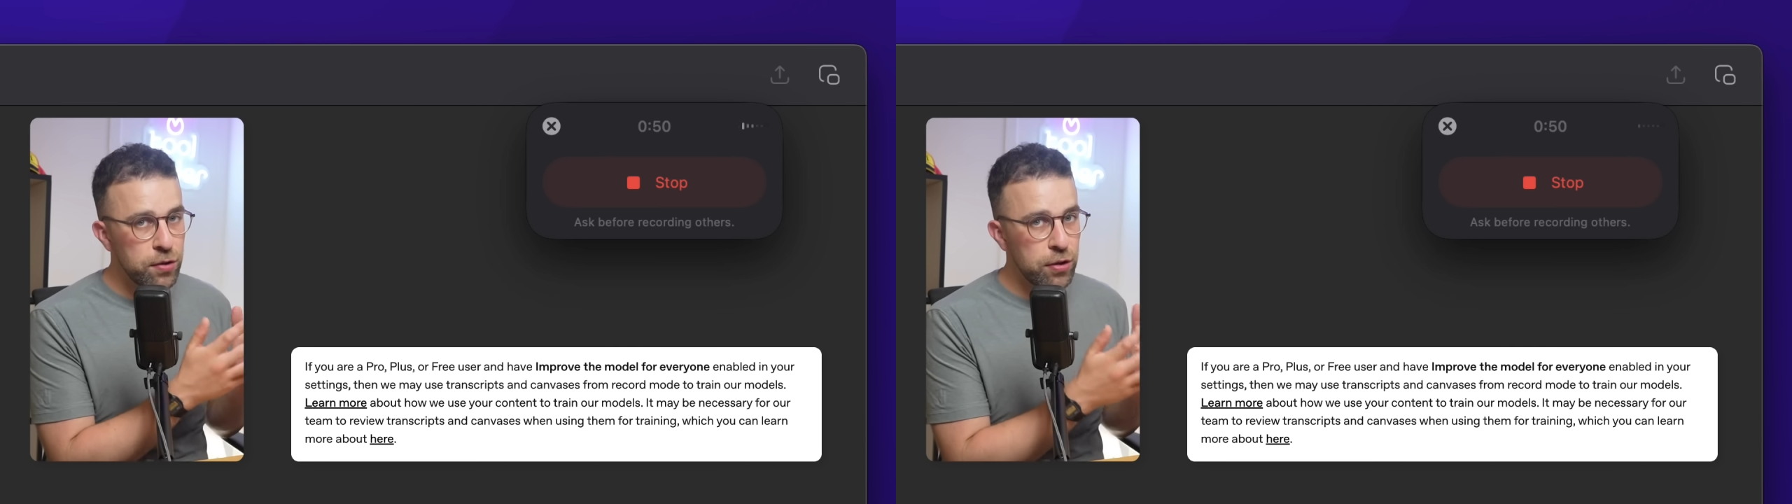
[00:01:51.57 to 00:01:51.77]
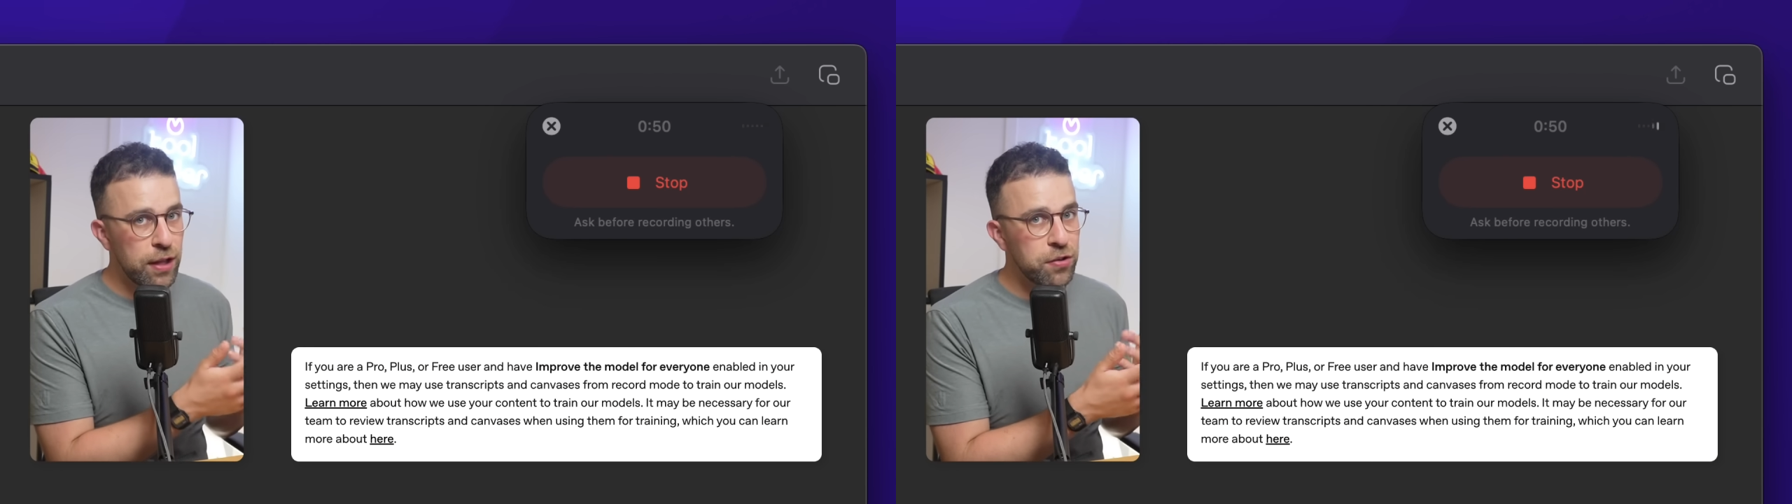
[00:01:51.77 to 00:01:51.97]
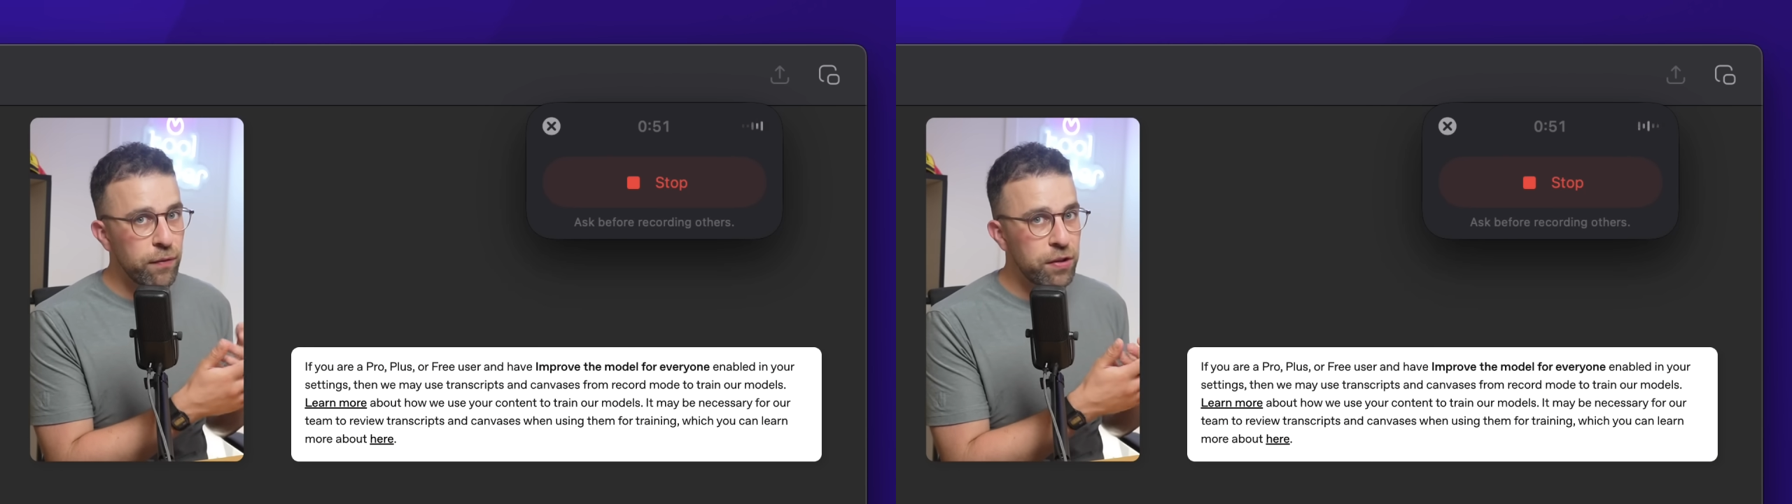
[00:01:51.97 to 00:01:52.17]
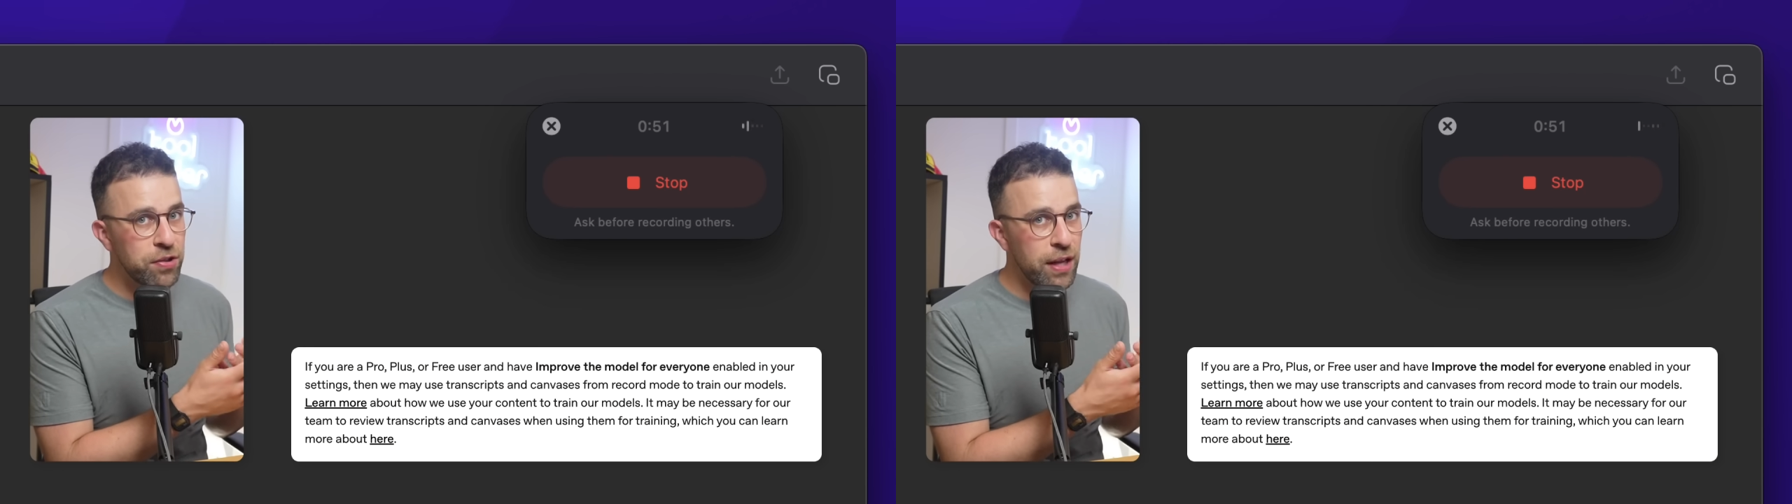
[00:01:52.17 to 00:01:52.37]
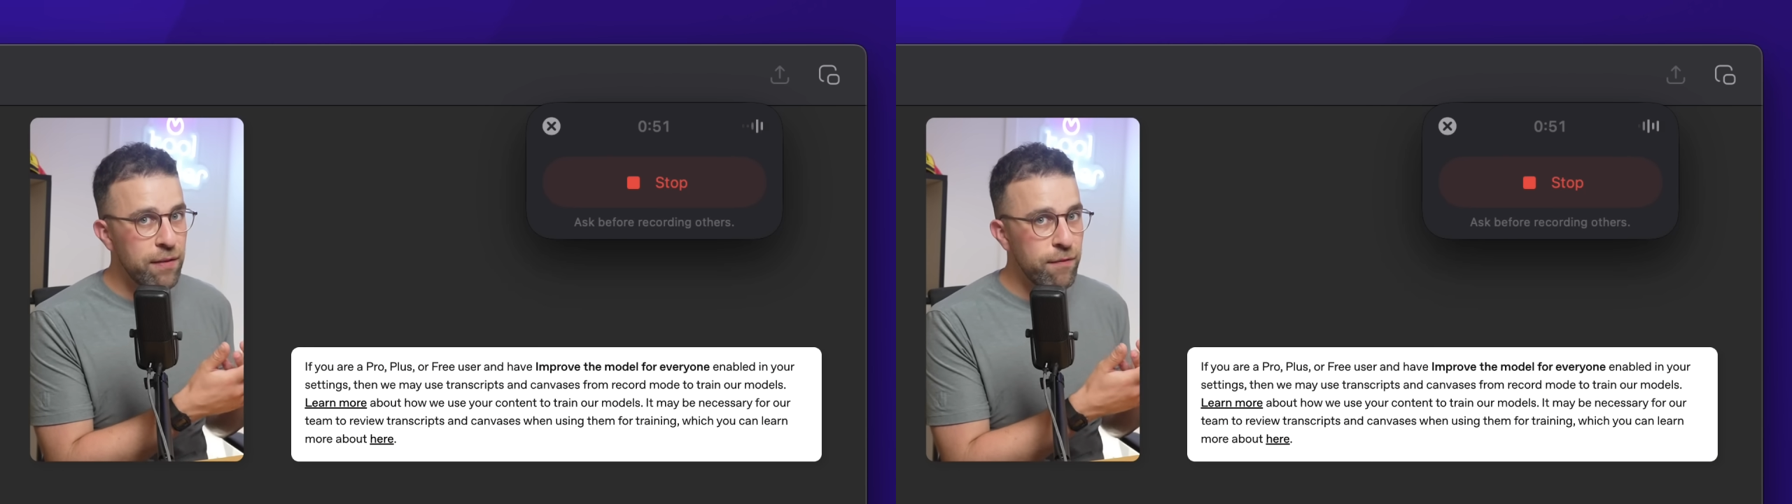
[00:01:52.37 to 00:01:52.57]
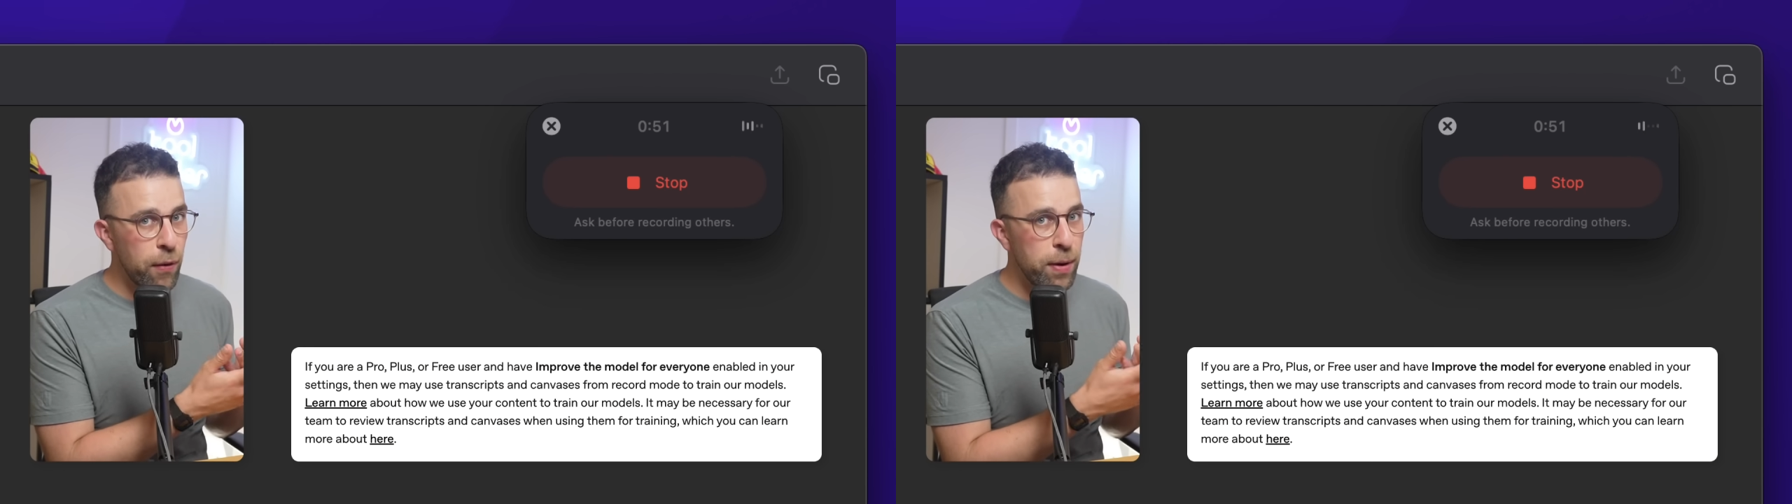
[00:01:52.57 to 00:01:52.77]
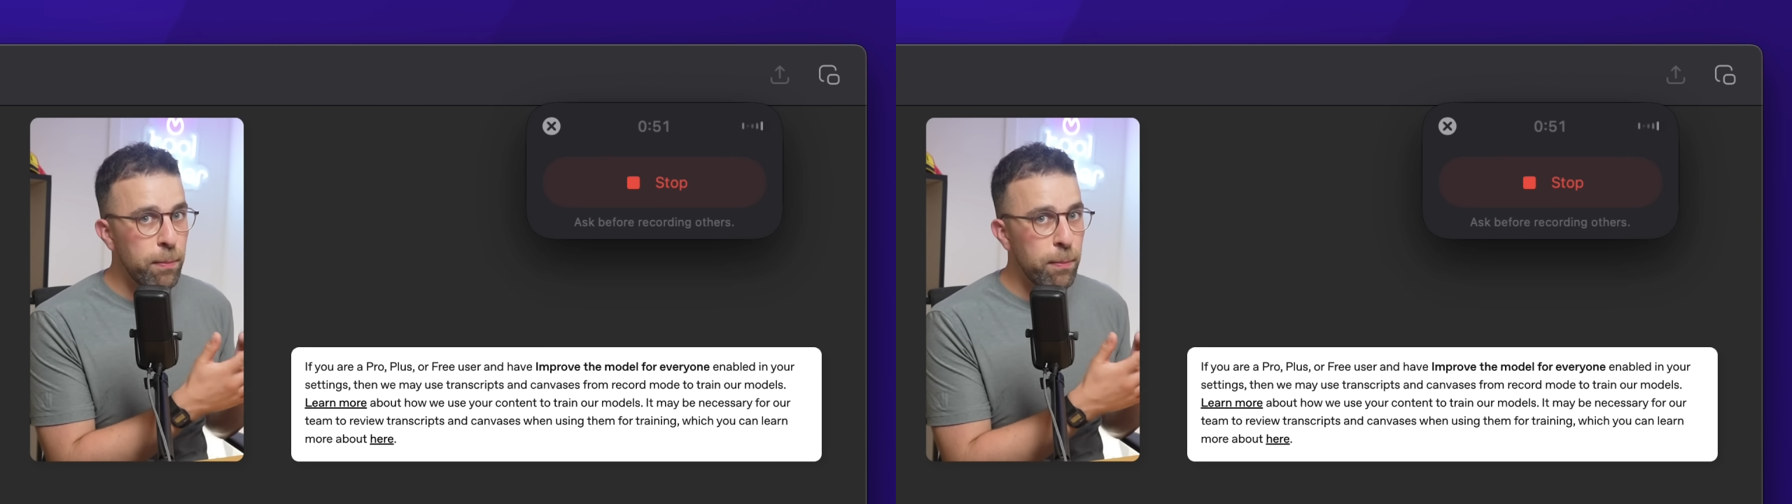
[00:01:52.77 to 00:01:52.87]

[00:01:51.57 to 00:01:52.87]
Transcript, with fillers: So that's obviously very